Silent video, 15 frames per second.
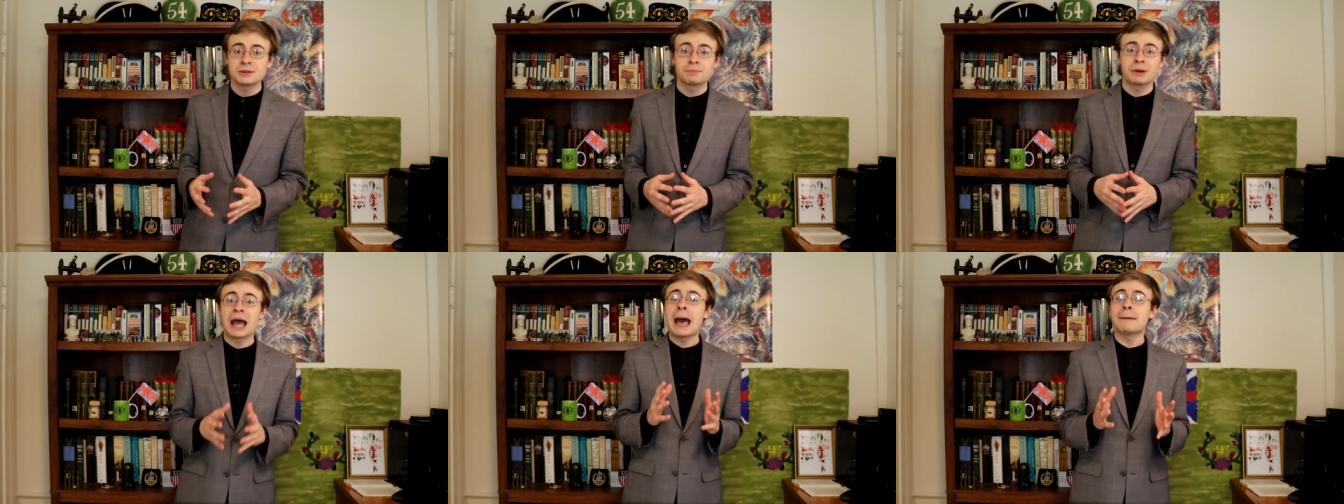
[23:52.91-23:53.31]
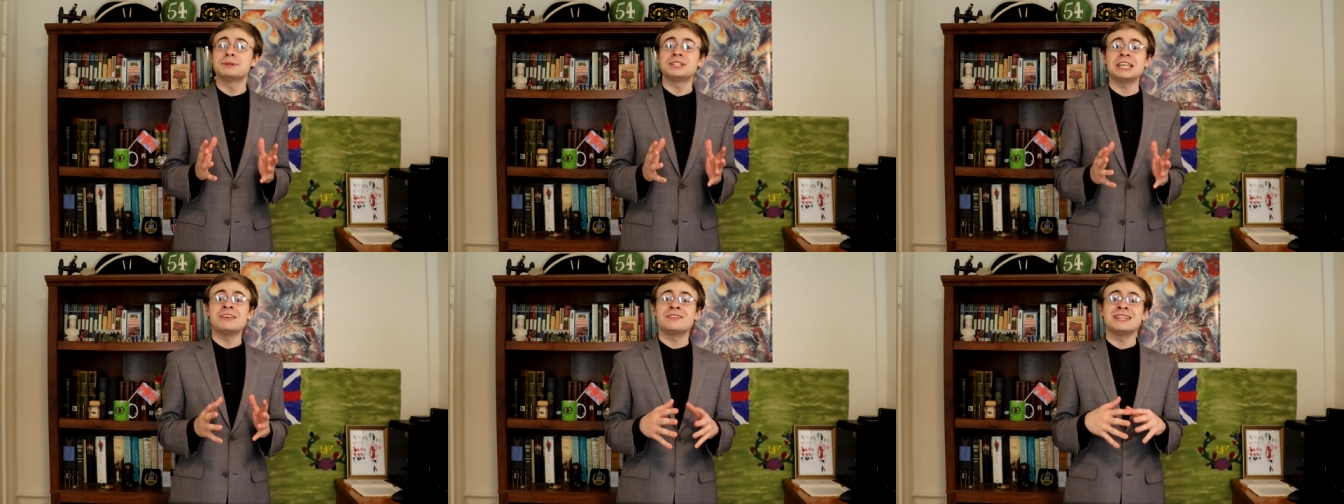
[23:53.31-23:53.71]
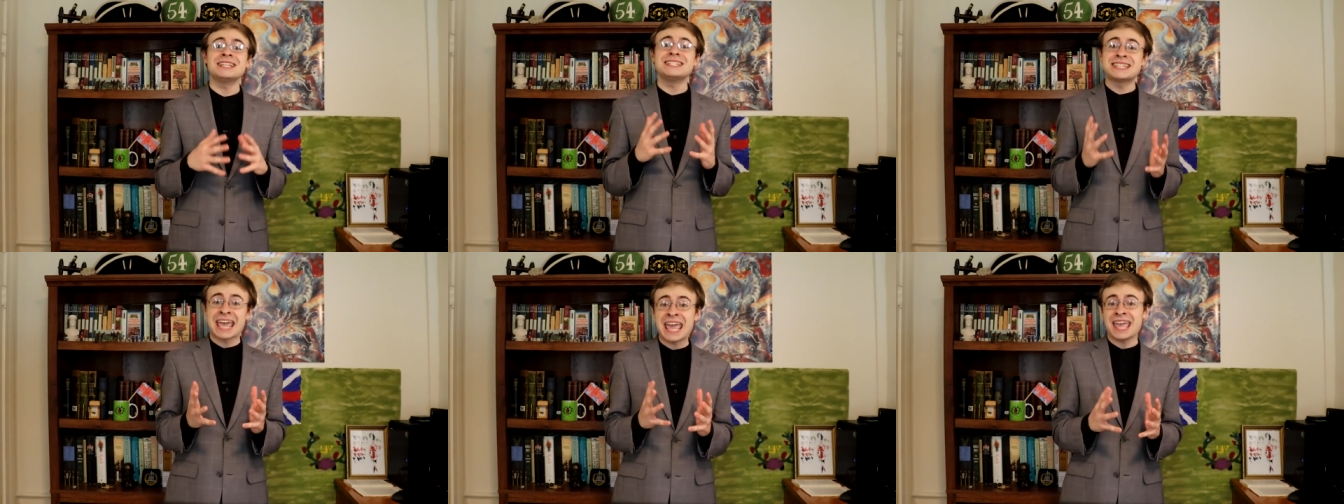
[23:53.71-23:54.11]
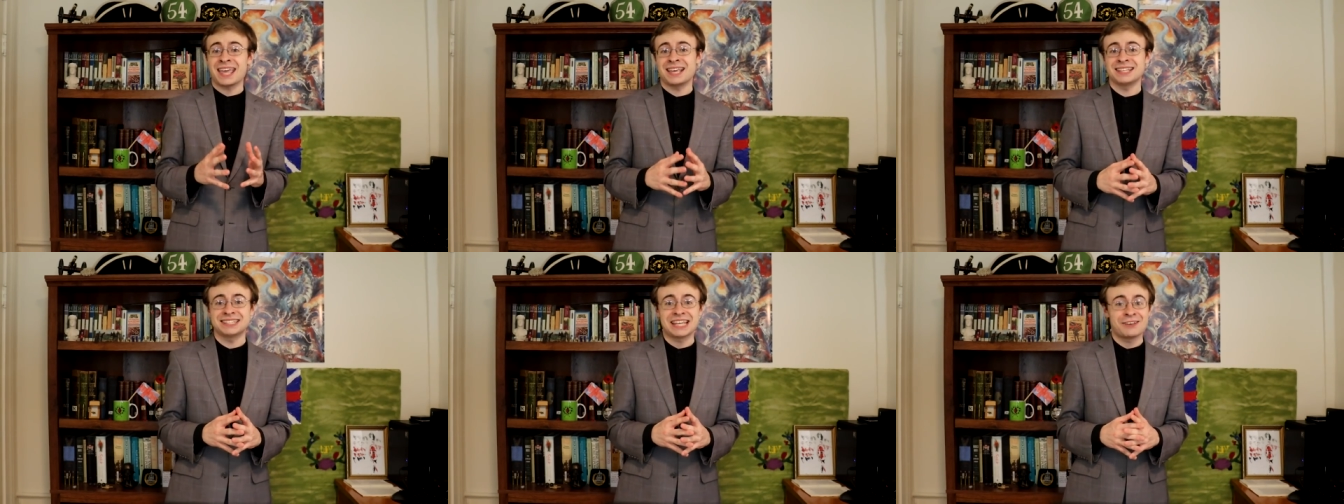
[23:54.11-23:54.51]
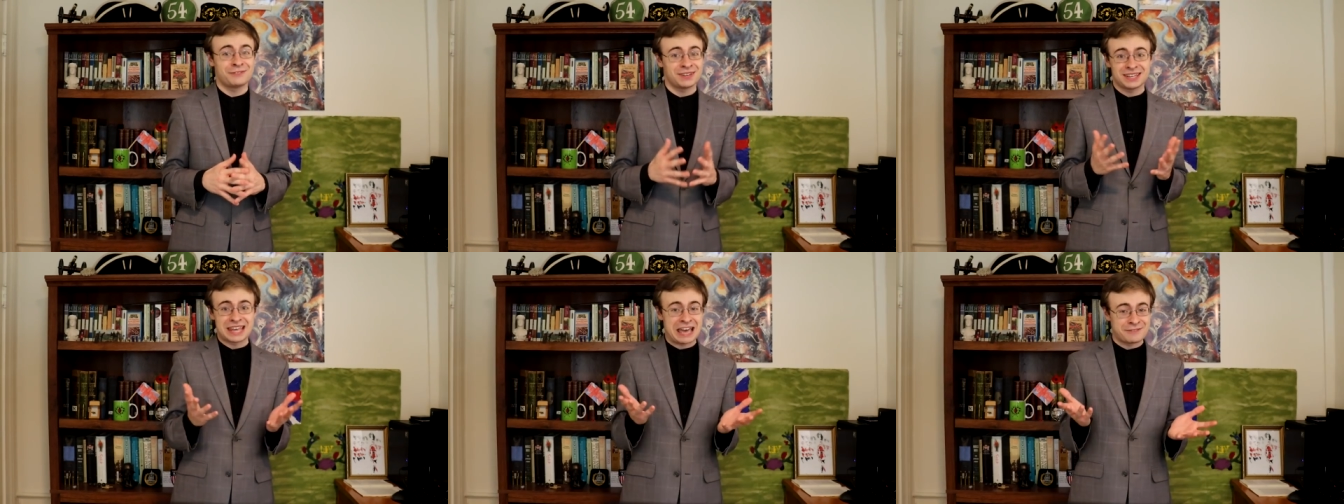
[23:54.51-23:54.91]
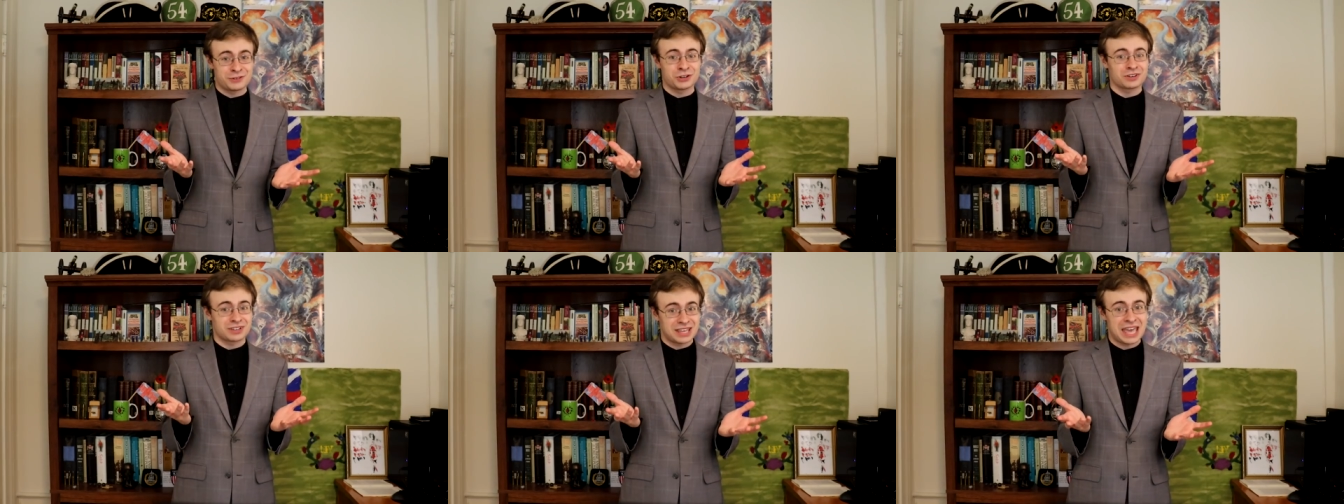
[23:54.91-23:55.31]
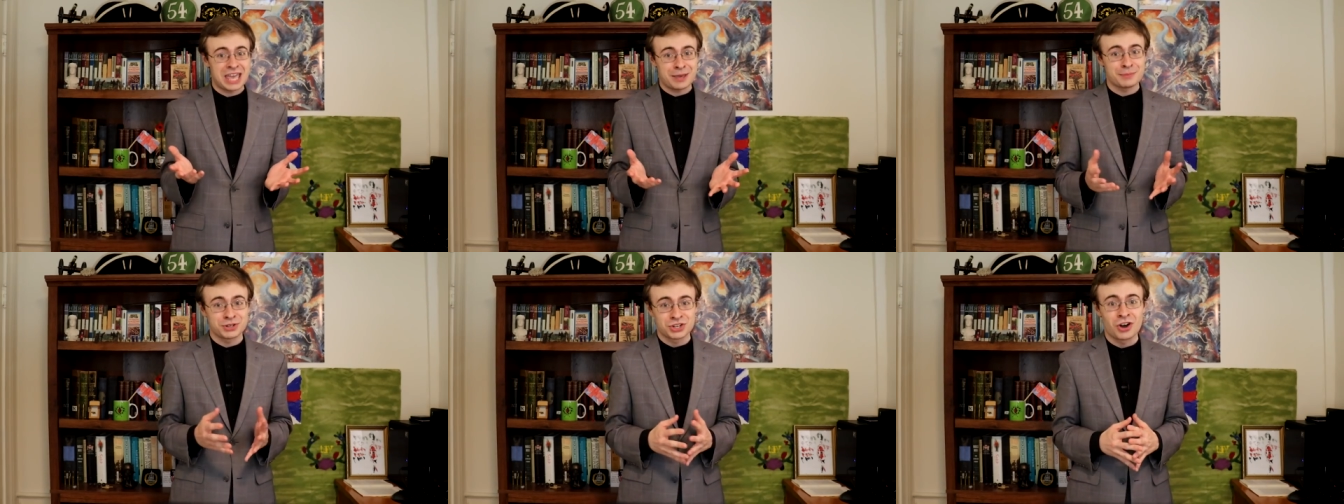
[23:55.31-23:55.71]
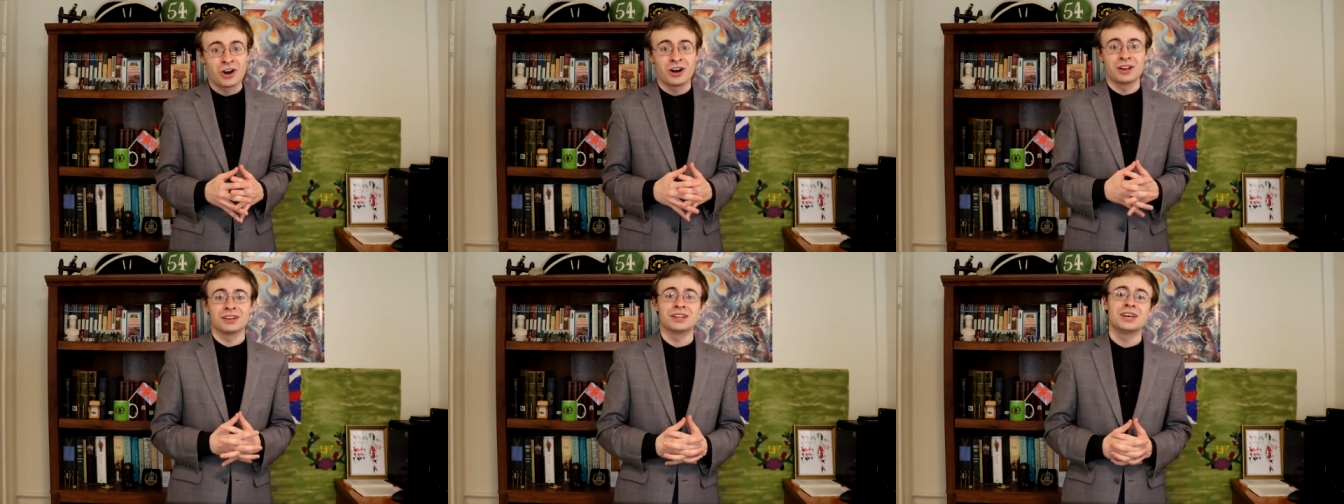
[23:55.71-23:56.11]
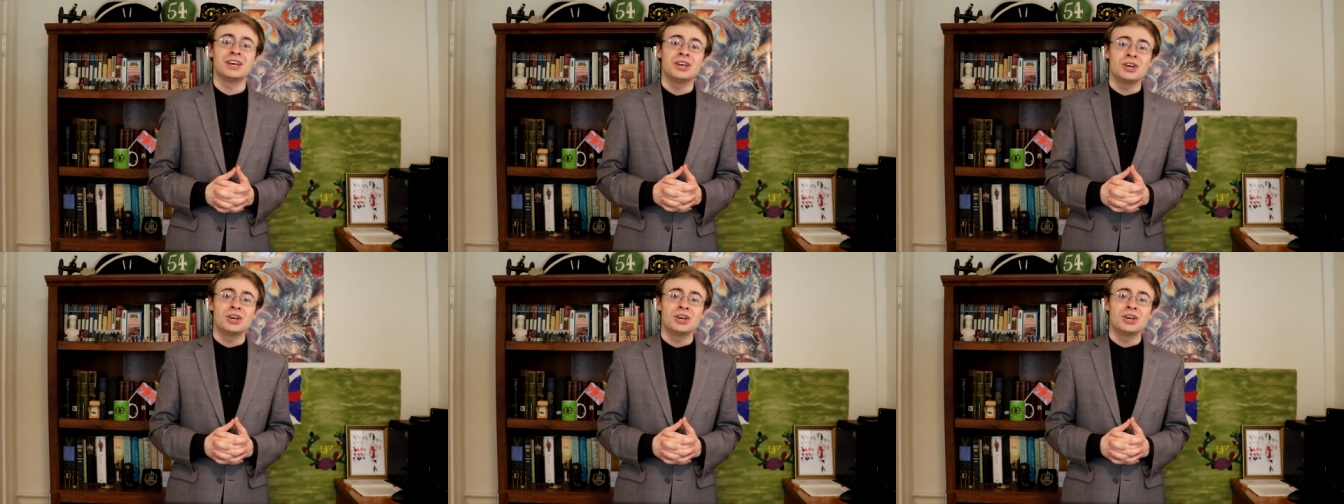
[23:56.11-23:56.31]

perhaps even days if it ever came at all.